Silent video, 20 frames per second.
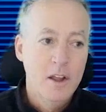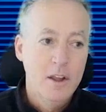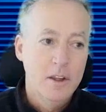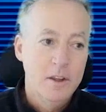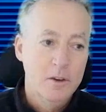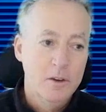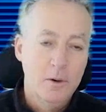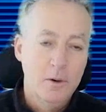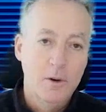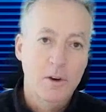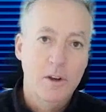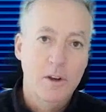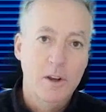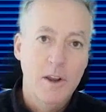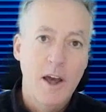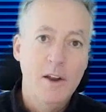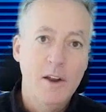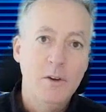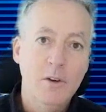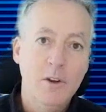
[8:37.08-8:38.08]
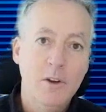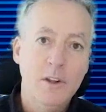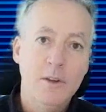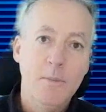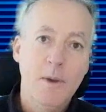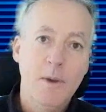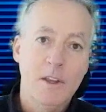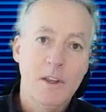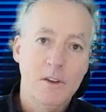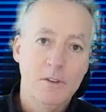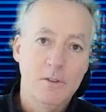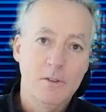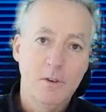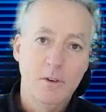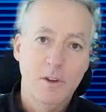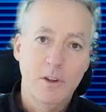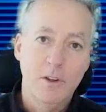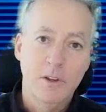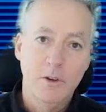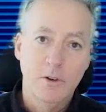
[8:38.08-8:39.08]
you're not only making
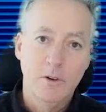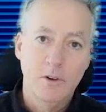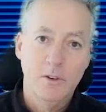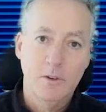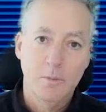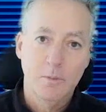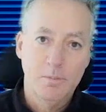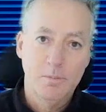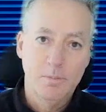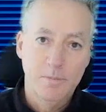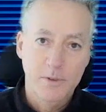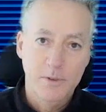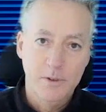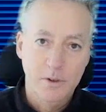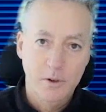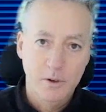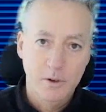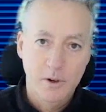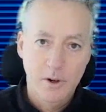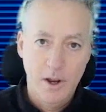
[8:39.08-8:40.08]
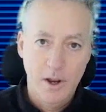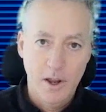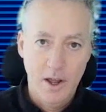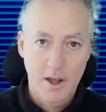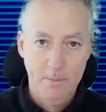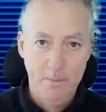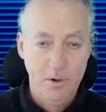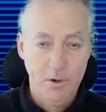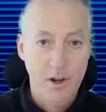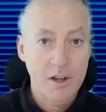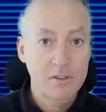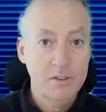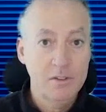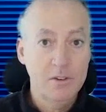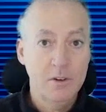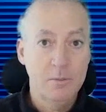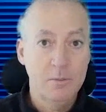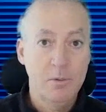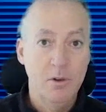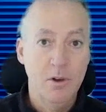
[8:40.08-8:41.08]
sure that your
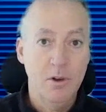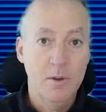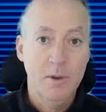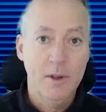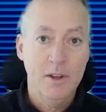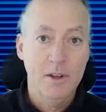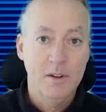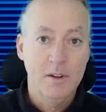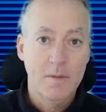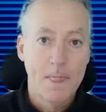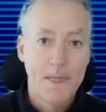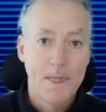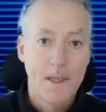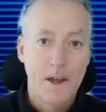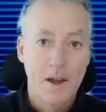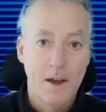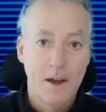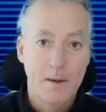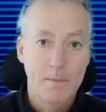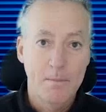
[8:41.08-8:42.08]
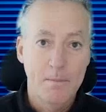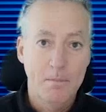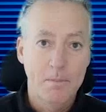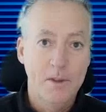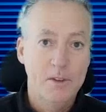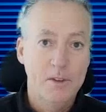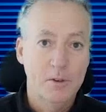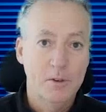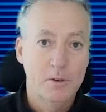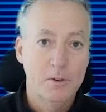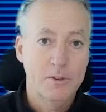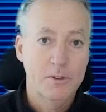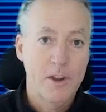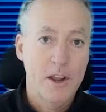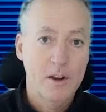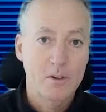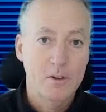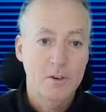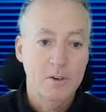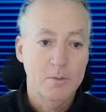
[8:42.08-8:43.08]
production deployment meets your
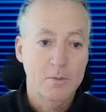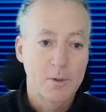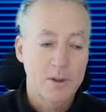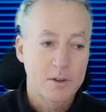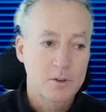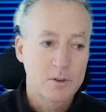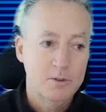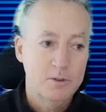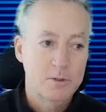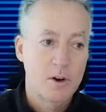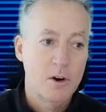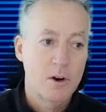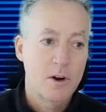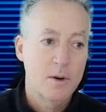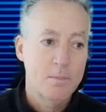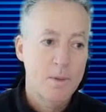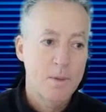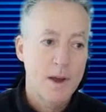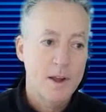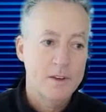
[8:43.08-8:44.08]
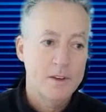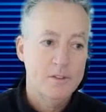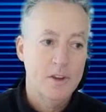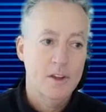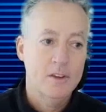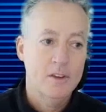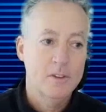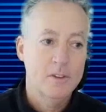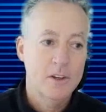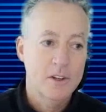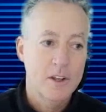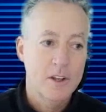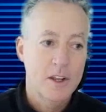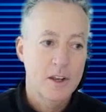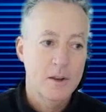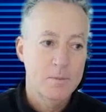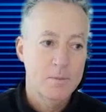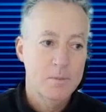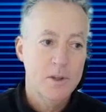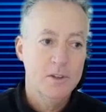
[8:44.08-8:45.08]
standards, but you start by testing
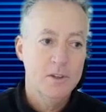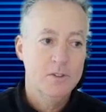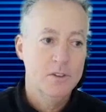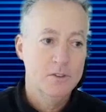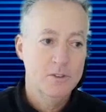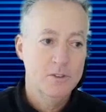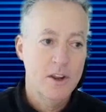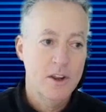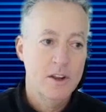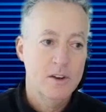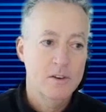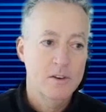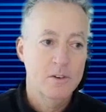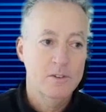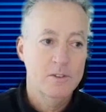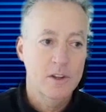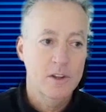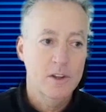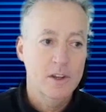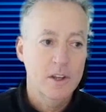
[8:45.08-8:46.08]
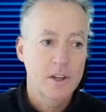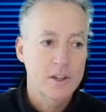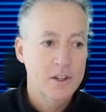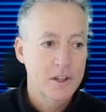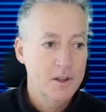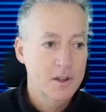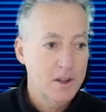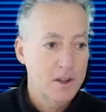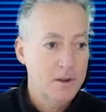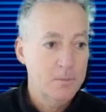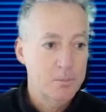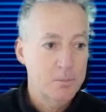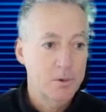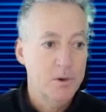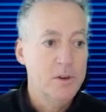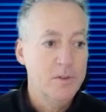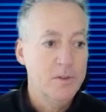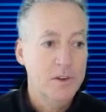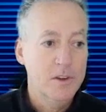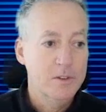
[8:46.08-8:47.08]
that it meets its standards in the
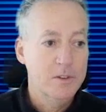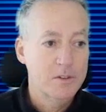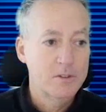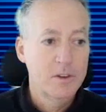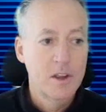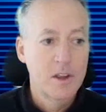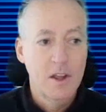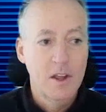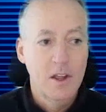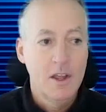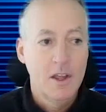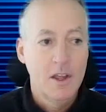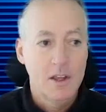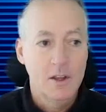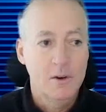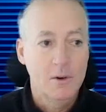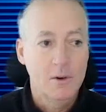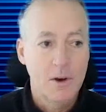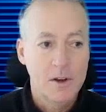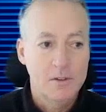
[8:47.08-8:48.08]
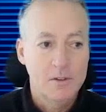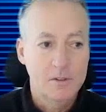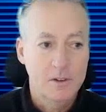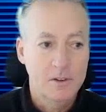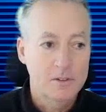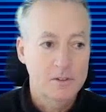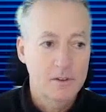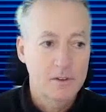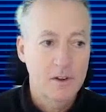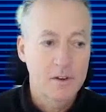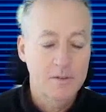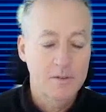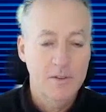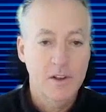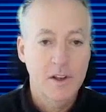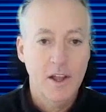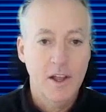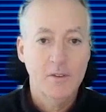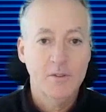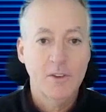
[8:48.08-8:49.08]
previous iterations of
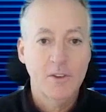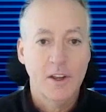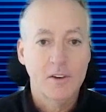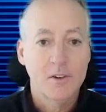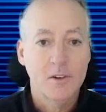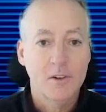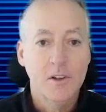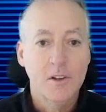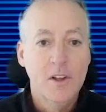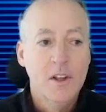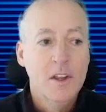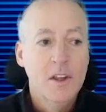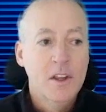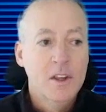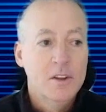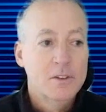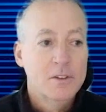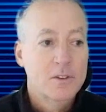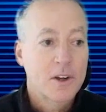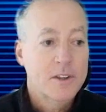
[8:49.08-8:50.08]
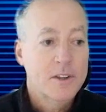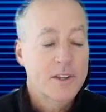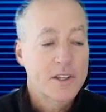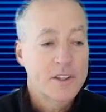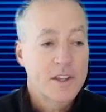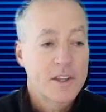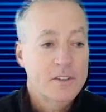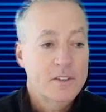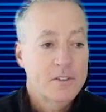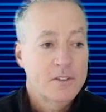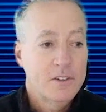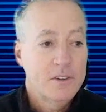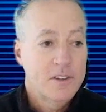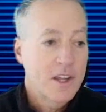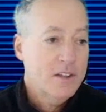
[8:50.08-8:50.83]
the life cycle. So I think that's